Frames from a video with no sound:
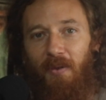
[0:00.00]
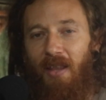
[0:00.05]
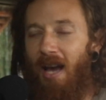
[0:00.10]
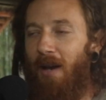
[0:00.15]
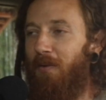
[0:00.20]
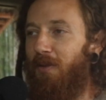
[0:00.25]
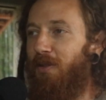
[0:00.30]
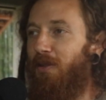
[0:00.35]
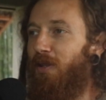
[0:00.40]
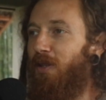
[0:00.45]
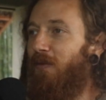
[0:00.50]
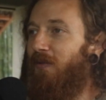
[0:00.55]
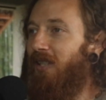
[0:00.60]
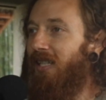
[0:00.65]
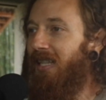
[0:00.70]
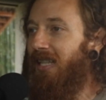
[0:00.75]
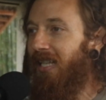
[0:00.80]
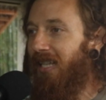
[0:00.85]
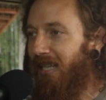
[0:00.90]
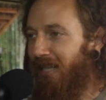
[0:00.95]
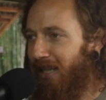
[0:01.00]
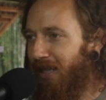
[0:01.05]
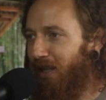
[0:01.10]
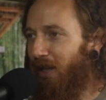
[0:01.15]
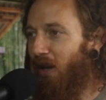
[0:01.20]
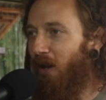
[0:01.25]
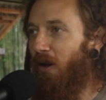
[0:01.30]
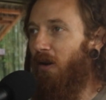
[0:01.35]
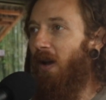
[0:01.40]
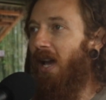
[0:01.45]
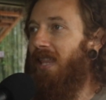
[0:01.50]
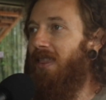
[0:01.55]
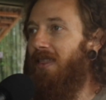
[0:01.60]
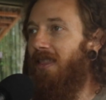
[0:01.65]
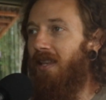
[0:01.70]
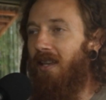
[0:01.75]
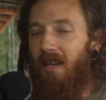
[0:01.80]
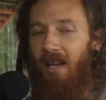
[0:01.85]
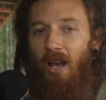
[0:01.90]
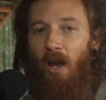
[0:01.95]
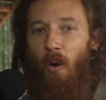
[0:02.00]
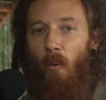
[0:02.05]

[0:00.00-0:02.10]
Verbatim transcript: That was serving the ego and the